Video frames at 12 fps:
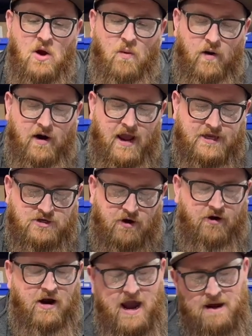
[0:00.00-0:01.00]
Whereas on
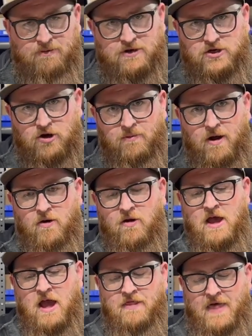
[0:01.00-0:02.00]
our hybrid turbo,
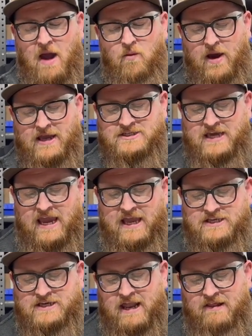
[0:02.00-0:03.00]
that wastegate,
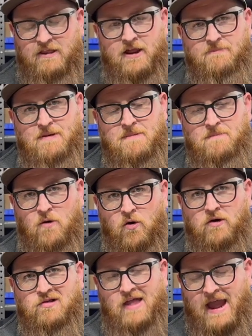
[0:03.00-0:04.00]
it's got a little bit
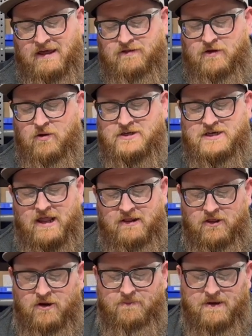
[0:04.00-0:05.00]
more length to it. It's got a
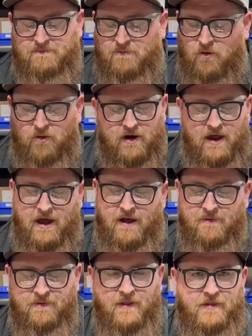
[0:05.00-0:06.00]
little bit
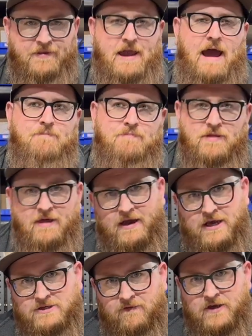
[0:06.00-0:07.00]
more depth, I
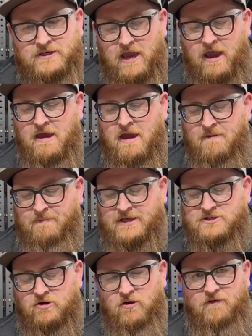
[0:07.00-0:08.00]
guess you could say.
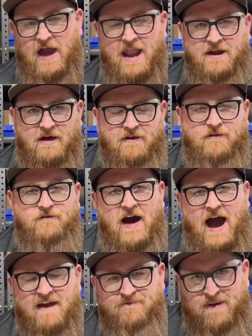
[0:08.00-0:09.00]
Basically, you've got another
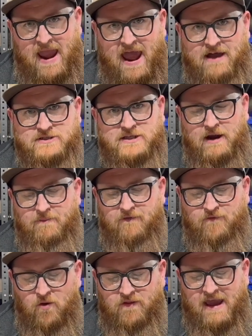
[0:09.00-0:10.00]
5 pounds there
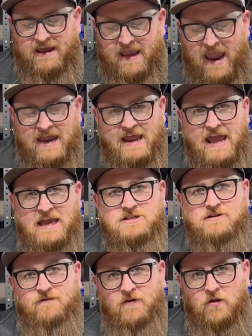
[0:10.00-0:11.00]
before that gate is
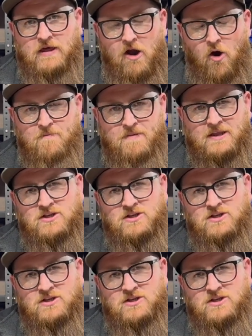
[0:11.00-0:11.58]
fully open.